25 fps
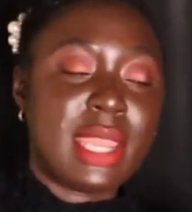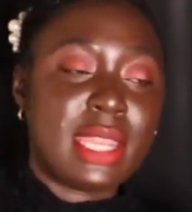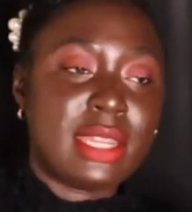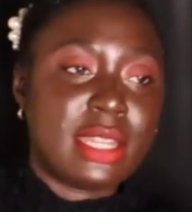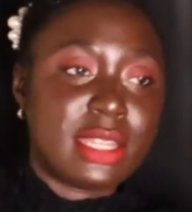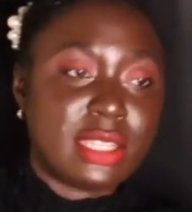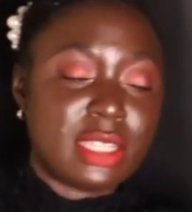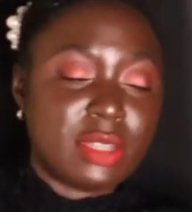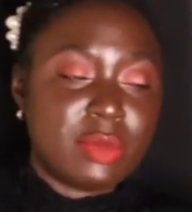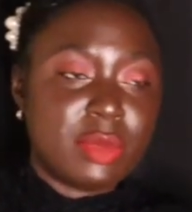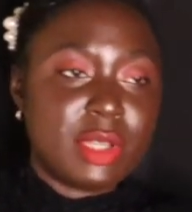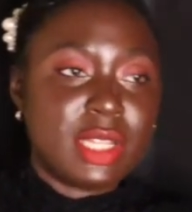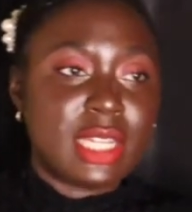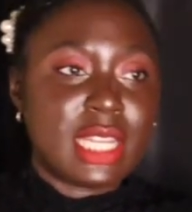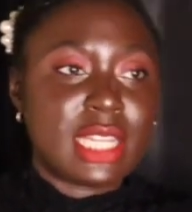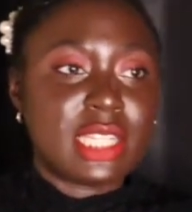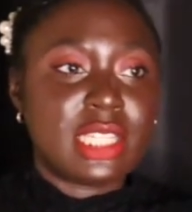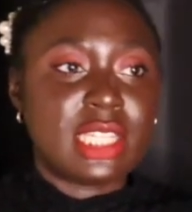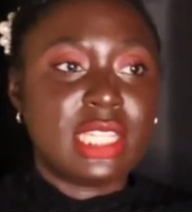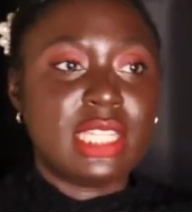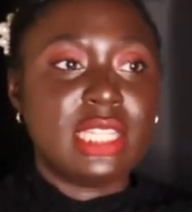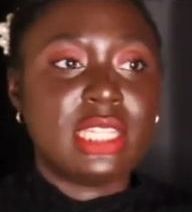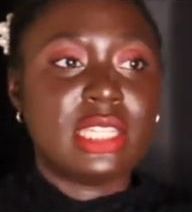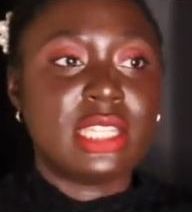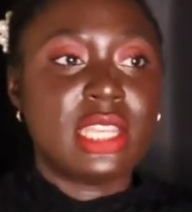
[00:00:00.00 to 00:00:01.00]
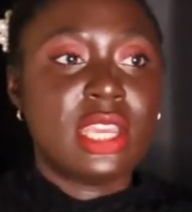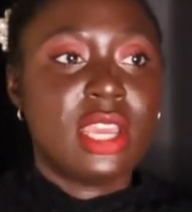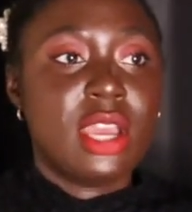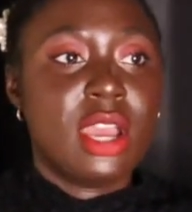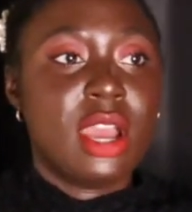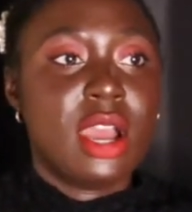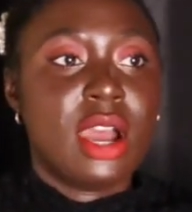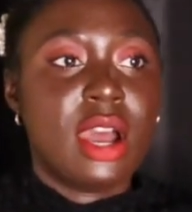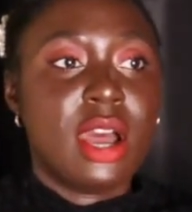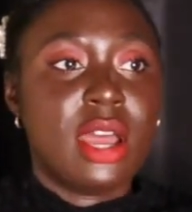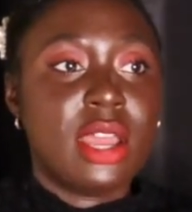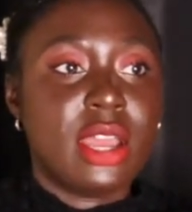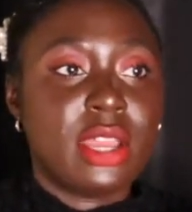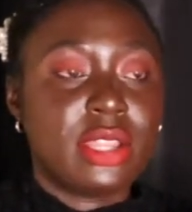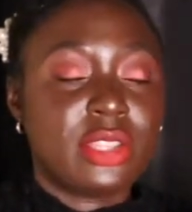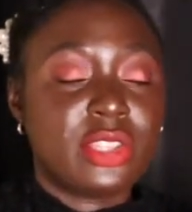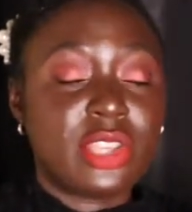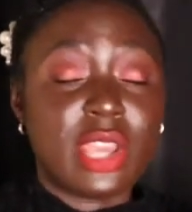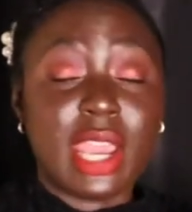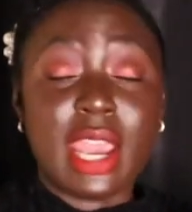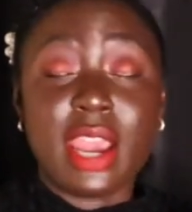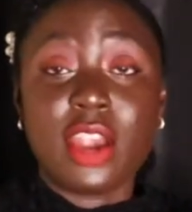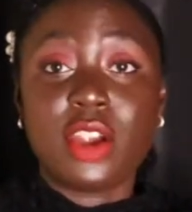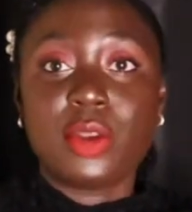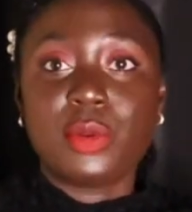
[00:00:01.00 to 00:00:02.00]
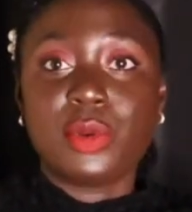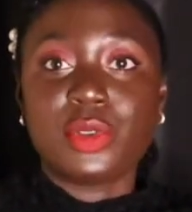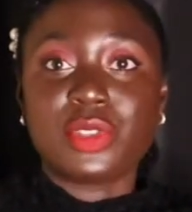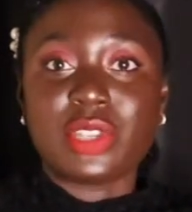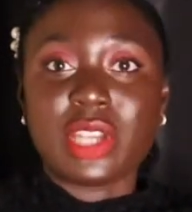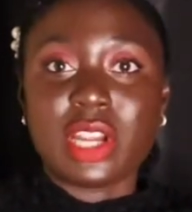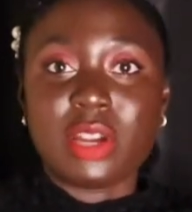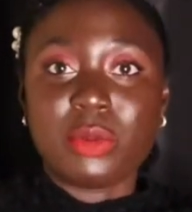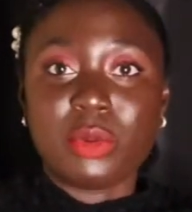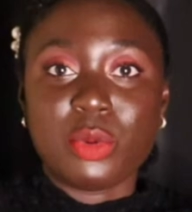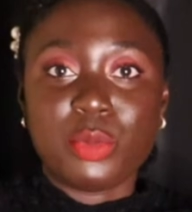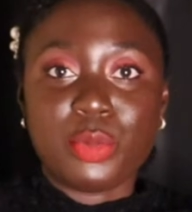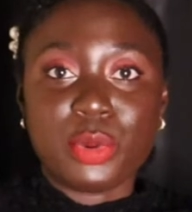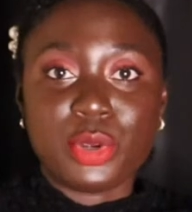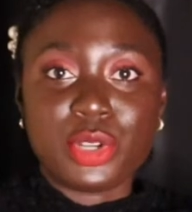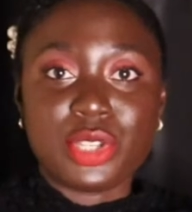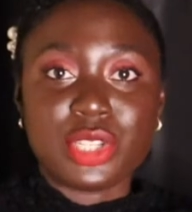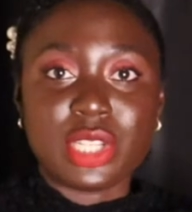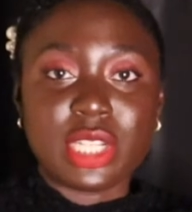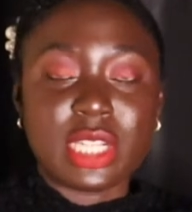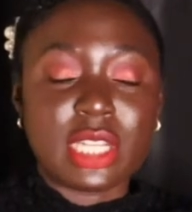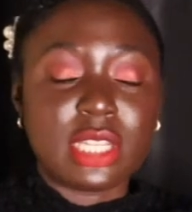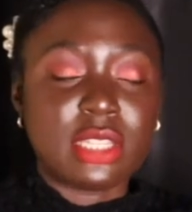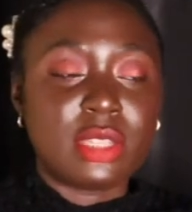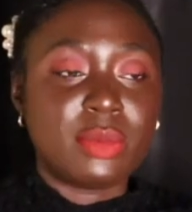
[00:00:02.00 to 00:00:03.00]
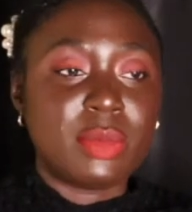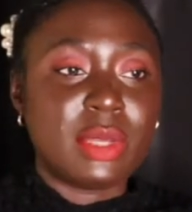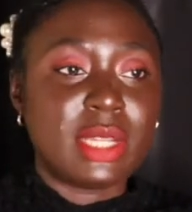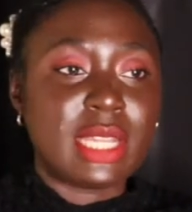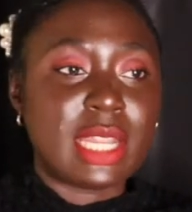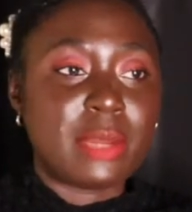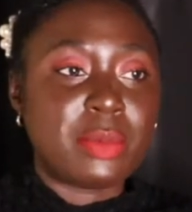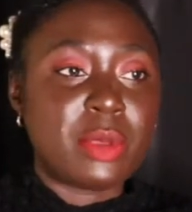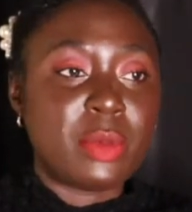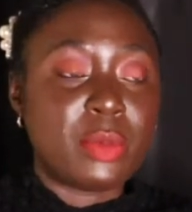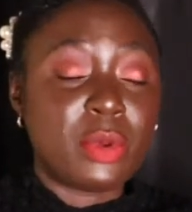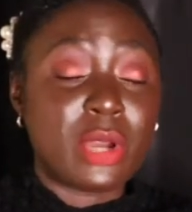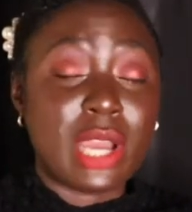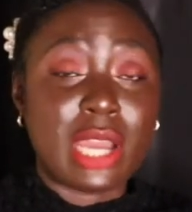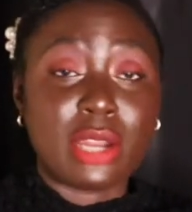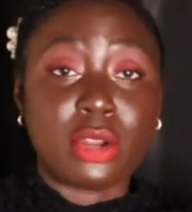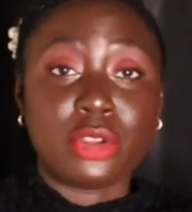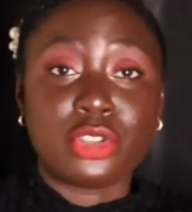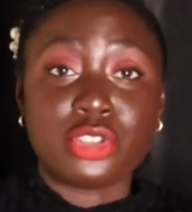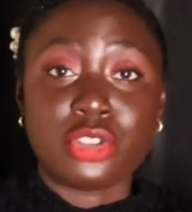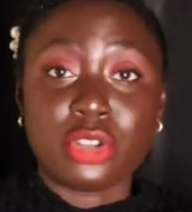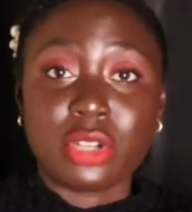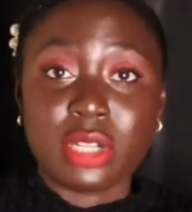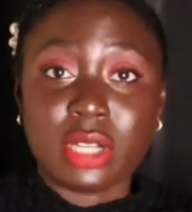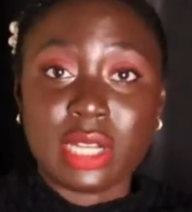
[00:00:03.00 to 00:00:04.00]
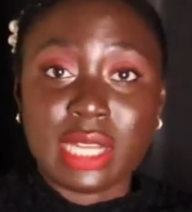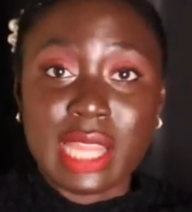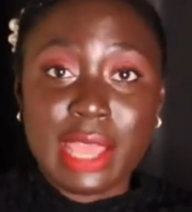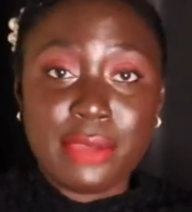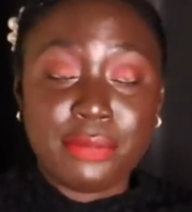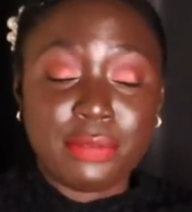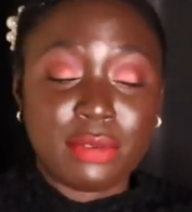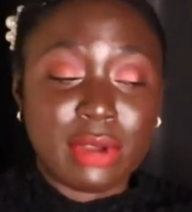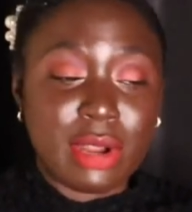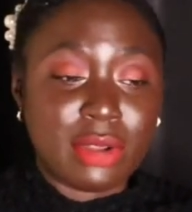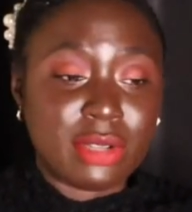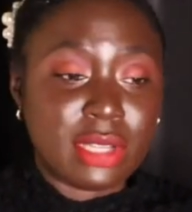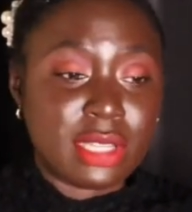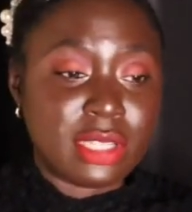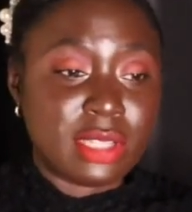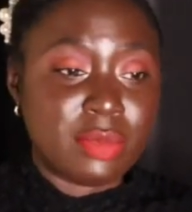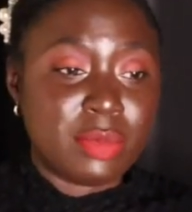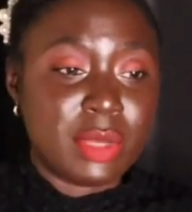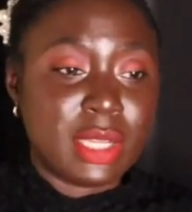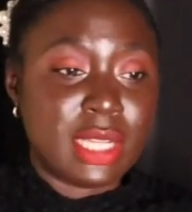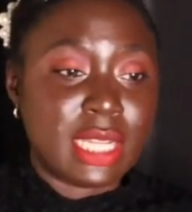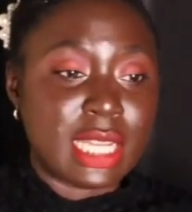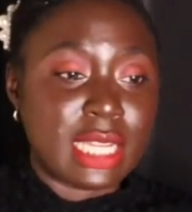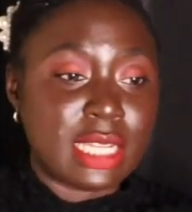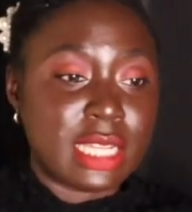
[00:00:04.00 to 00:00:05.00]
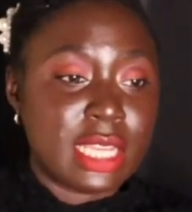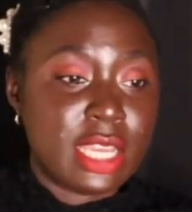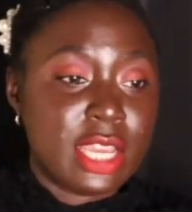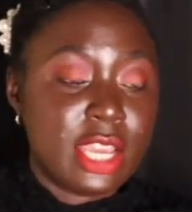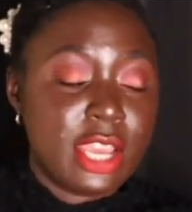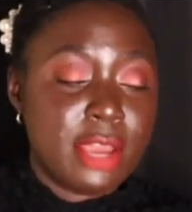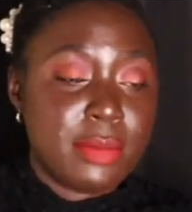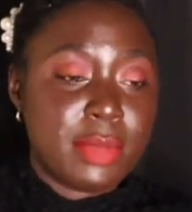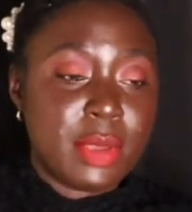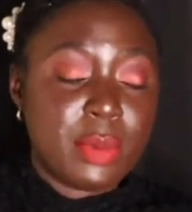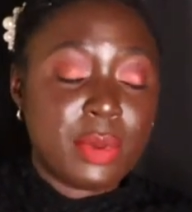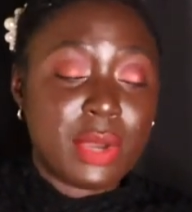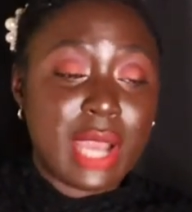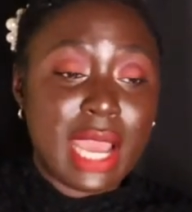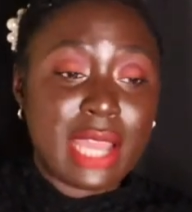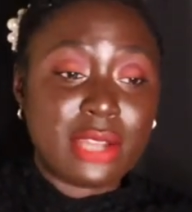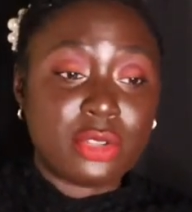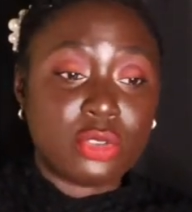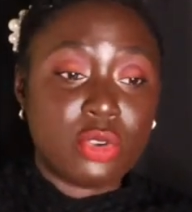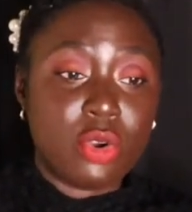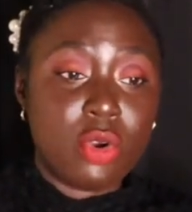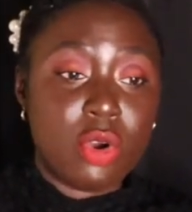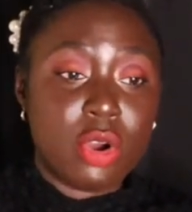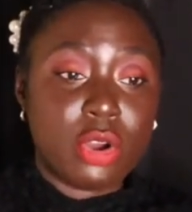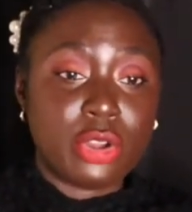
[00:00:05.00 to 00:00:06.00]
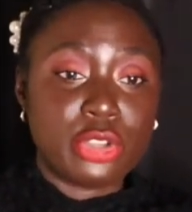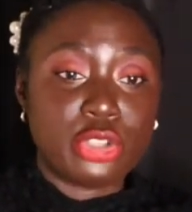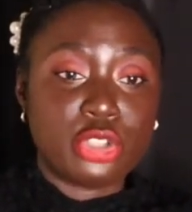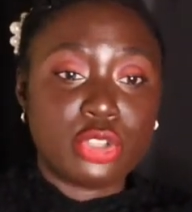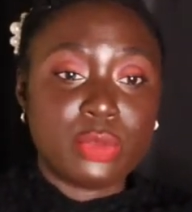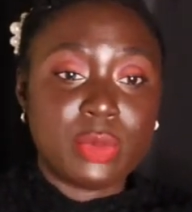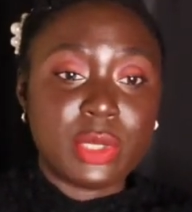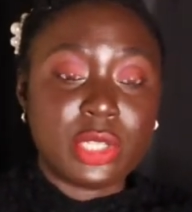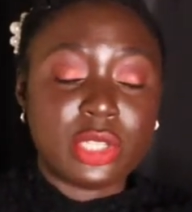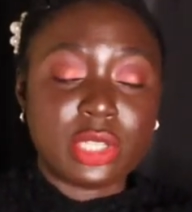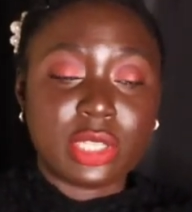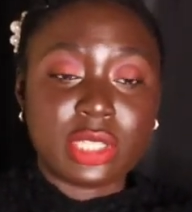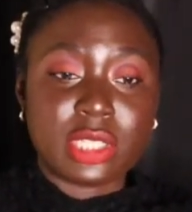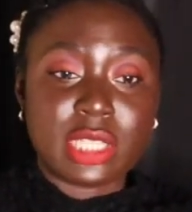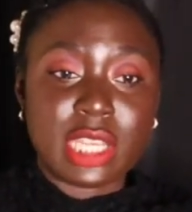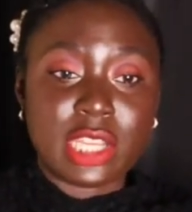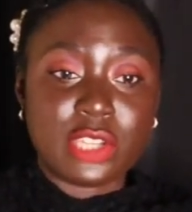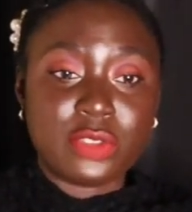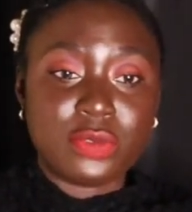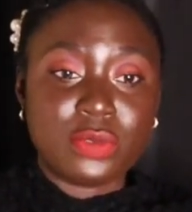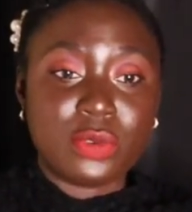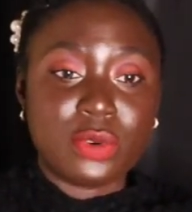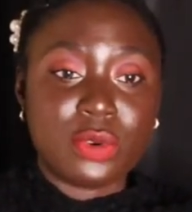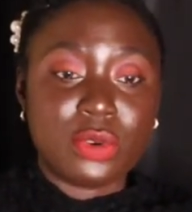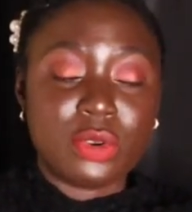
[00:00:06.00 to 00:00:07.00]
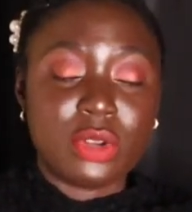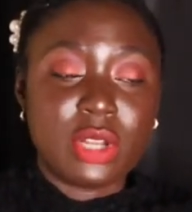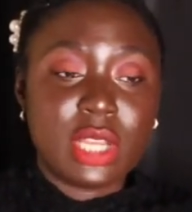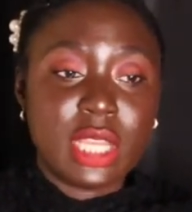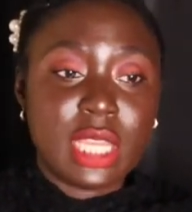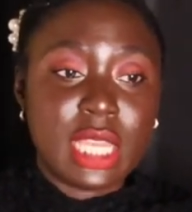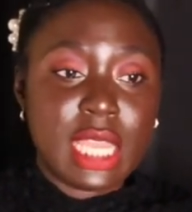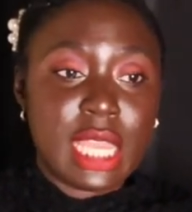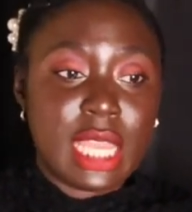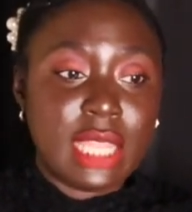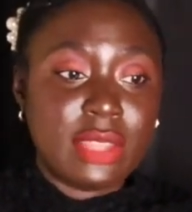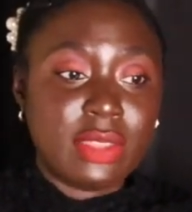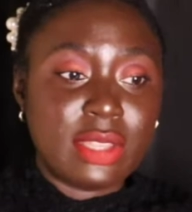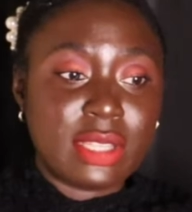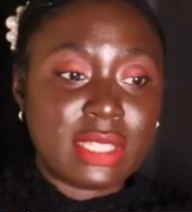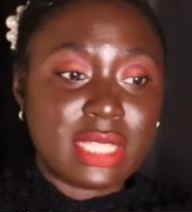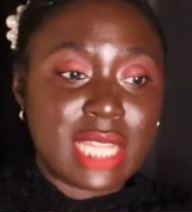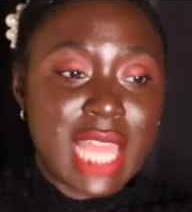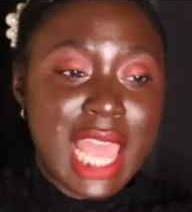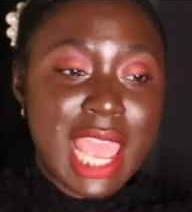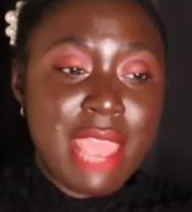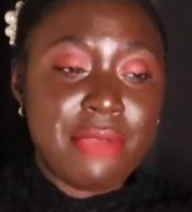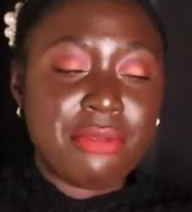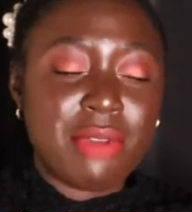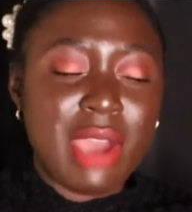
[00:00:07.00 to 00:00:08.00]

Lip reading: Doesn't mean that she's a terrible, terrible person. Doesn't mean that people cannot turn their life around. Doesn't mean that people can't go on to be successful in this life.